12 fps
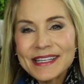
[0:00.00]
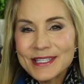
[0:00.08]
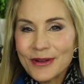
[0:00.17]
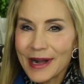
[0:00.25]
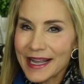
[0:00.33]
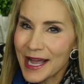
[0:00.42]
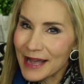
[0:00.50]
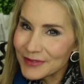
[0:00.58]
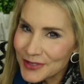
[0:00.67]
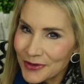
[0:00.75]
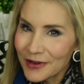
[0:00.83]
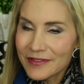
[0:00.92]
so I have
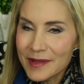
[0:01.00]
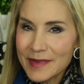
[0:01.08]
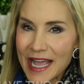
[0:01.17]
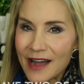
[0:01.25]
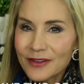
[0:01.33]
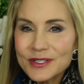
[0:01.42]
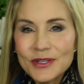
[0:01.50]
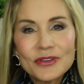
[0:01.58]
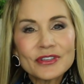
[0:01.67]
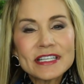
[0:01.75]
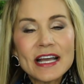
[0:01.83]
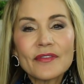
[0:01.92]
two of them now, so you
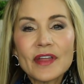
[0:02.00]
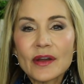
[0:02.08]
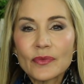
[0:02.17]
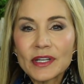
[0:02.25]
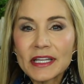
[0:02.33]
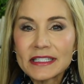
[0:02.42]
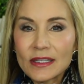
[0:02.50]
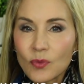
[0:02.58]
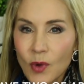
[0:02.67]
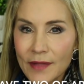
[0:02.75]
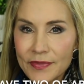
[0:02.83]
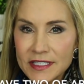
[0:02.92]
can tell that I really did
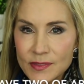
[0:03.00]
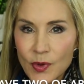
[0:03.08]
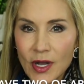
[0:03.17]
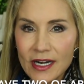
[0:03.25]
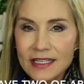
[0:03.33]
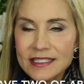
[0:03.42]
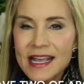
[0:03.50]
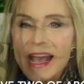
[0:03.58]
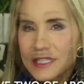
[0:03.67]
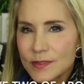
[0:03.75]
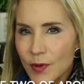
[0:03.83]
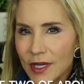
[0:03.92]
want this product.
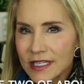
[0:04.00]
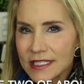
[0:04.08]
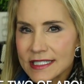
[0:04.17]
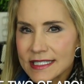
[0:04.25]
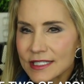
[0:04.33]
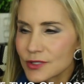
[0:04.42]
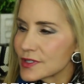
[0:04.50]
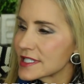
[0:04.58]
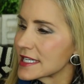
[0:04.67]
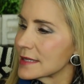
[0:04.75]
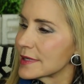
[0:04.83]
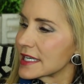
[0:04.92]
This product is
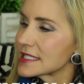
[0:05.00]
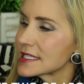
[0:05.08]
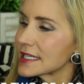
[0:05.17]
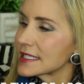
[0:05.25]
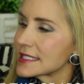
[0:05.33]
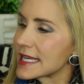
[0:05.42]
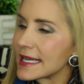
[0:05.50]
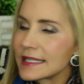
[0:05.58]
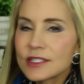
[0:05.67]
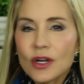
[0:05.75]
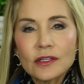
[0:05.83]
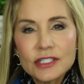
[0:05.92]
interesting because it
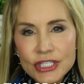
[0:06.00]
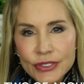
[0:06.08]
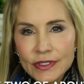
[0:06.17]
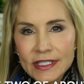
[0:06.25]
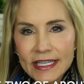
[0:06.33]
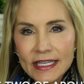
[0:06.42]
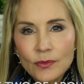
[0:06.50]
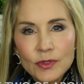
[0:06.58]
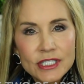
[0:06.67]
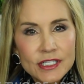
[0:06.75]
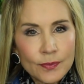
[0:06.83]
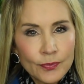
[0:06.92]
contains argireline,
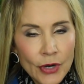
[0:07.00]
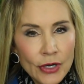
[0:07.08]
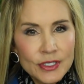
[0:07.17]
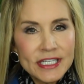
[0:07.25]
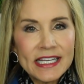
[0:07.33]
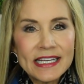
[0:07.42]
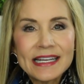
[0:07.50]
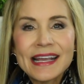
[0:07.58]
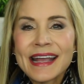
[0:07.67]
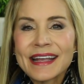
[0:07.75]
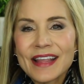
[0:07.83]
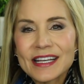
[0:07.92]
which is a protein
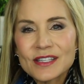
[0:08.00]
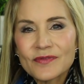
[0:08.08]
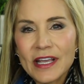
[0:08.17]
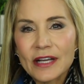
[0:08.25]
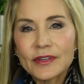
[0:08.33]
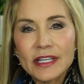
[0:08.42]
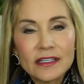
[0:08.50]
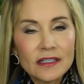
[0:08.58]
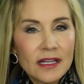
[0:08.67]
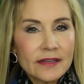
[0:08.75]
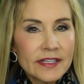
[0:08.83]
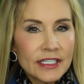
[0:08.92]
that is found in a
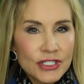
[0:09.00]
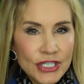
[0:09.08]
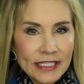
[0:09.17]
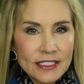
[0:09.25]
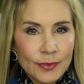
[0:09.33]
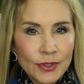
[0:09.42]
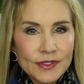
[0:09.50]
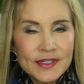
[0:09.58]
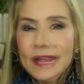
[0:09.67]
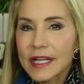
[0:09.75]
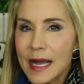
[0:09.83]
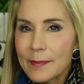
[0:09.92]
lot of the injectables,
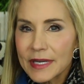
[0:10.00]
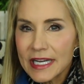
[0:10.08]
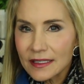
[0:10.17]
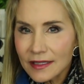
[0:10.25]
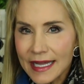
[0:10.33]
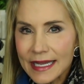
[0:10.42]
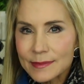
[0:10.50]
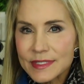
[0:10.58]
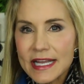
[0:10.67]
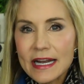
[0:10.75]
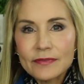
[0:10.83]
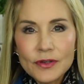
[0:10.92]
and the company claims
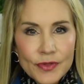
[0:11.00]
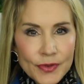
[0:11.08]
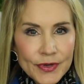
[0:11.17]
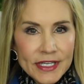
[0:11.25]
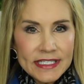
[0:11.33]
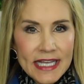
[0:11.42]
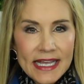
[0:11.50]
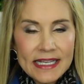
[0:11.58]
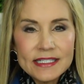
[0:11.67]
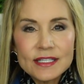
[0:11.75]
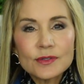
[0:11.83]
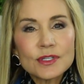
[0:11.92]
that after 30
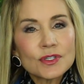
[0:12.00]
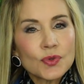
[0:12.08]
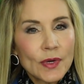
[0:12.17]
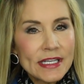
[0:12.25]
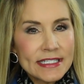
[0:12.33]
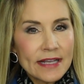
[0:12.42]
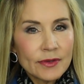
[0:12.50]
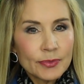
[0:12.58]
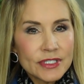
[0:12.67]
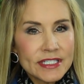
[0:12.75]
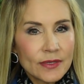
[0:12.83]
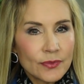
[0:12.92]
days, there's a
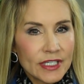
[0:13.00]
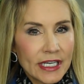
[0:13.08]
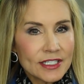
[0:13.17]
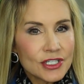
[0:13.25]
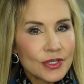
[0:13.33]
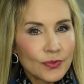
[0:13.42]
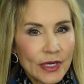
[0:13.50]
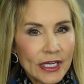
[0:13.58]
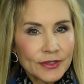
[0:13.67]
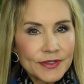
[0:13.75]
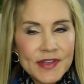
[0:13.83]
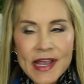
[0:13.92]
27% reduction in
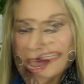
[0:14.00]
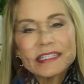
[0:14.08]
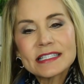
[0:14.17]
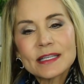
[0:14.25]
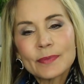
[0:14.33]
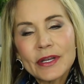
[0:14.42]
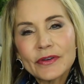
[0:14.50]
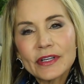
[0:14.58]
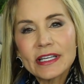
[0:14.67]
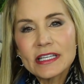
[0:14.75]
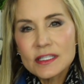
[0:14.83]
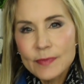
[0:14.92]
wrinkles. And this is
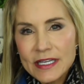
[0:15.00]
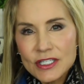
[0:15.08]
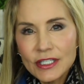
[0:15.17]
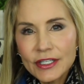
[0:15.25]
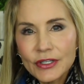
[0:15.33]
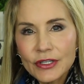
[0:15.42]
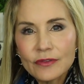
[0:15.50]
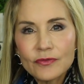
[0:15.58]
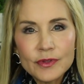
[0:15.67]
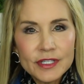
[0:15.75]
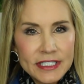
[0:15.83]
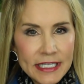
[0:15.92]
apparently especially good
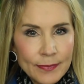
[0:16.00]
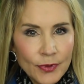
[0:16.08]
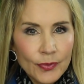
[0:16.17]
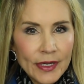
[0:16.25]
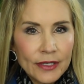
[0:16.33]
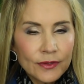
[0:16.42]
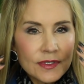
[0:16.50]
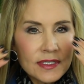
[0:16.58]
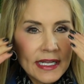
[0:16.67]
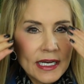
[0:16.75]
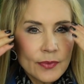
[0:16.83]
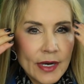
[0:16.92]
for the deeper wrinkles
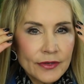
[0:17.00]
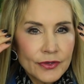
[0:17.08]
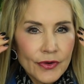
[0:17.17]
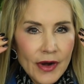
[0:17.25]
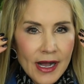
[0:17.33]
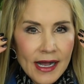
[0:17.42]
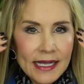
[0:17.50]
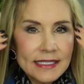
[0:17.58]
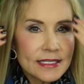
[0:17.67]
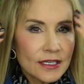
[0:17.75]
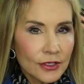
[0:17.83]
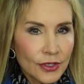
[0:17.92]
like around your
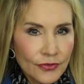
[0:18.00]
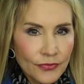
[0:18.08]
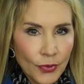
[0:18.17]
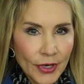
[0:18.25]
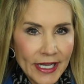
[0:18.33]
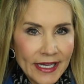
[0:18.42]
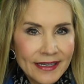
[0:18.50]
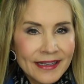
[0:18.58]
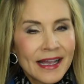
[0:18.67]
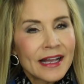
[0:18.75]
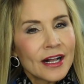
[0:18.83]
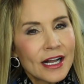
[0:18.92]
eyes and on your forehead,
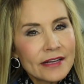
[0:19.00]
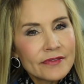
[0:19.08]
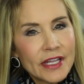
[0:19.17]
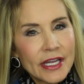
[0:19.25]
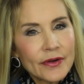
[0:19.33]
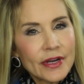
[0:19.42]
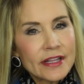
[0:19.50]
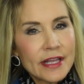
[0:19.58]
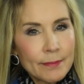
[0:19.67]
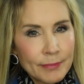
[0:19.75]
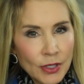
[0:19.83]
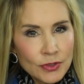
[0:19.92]
kind of the area
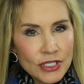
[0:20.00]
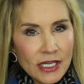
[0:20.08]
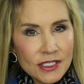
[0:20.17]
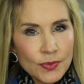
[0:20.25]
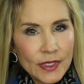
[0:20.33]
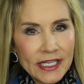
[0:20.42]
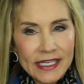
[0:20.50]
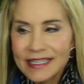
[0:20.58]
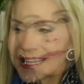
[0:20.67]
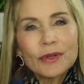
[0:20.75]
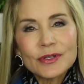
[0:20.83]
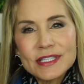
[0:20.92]
that Botox would hit.
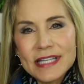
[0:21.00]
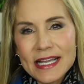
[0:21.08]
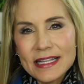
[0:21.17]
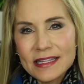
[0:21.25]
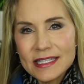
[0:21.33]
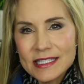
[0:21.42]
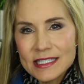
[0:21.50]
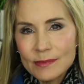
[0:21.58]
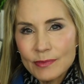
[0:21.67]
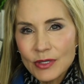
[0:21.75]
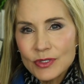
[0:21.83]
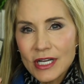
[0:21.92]
People are saying that this is a
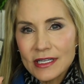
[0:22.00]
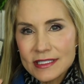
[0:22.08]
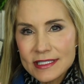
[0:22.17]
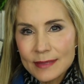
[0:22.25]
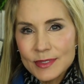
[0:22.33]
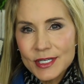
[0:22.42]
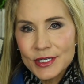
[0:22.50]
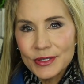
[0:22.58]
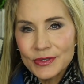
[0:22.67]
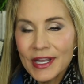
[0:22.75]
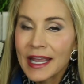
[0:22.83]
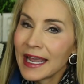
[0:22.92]
Botox
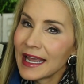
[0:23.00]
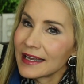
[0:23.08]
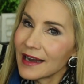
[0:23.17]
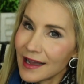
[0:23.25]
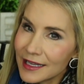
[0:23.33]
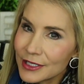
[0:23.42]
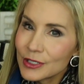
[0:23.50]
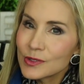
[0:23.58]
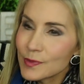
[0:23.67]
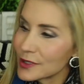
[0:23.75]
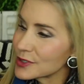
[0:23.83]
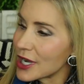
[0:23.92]
substitute and I use
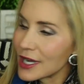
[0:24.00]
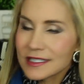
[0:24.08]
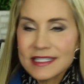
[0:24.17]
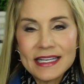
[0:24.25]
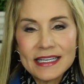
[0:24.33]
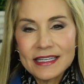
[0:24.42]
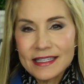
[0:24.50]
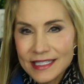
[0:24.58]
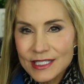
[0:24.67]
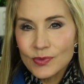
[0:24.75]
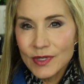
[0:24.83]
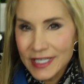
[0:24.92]
Botox, and
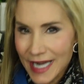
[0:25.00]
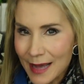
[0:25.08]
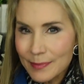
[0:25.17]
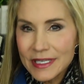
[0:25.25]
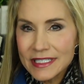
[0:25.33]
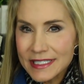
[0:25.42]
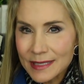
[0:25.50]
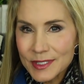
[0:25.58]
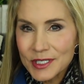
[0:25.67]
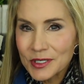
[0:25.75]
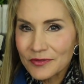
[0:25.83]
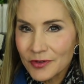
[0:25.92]
this would not be a
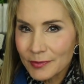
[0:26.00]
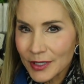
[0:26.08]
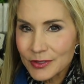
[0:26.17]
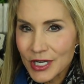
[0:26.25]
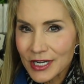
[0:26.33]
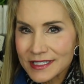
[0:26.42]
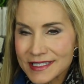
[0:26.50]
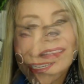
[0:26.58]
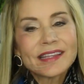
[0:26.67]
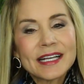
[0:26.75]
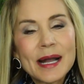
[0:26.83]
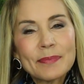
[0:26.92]
substitute for Botox.
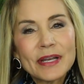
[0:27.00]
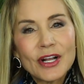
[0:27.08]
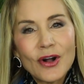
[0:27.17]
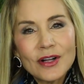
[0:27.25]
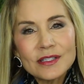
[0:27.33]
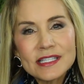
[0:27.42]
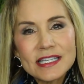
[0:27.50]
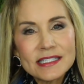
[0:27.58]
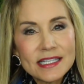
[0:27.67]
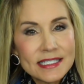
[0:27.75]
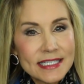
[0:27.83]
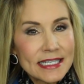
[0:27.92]
The company calls this
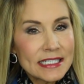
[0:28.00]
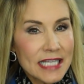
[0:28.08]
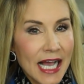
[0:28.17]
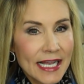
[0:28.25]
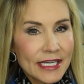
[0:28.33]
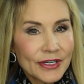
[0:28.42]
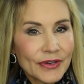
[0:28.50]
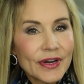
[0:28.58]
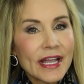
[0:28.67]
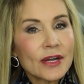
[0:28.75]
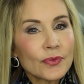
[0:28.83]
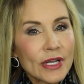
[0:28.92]
a skin tightener
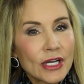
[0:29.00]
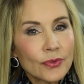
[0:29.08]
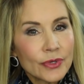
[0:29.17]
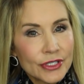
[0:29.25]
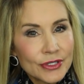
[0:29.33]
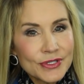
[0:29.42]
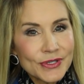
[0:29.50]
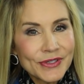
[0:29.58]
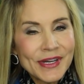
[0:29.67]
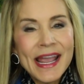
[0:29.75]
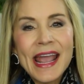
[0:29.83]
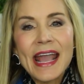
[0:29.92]
and a wrinkle
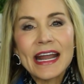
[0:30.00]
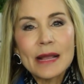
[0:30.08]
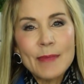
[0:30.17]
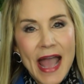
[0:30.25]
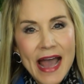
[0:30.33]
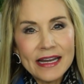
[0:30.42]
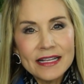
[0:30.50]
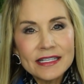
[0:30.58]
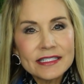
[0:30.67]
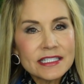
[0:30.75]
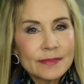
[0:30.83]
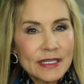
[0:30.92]
reducer, and I'm adding
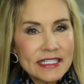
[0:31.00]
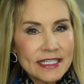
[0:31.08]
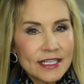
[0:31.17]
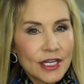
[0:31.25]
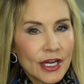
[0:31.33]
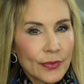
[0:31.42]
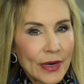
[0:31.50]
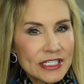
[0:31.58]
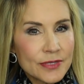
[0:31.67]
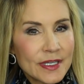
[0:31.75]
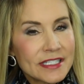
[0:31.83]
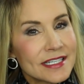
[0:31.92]
this to my skincare
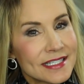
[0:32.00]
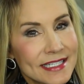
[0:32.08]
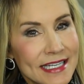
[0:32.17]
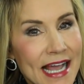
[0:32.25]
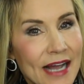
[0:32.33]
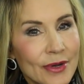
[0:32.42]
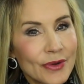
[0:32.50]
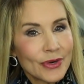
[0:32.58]
regimen to see how it